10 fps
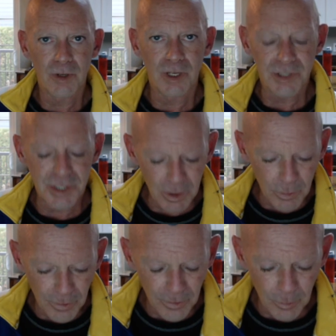It's here
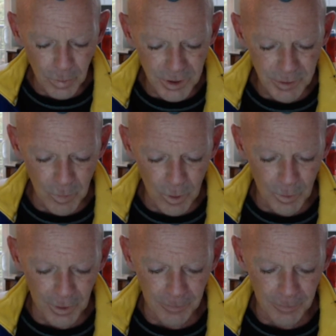within the present moment.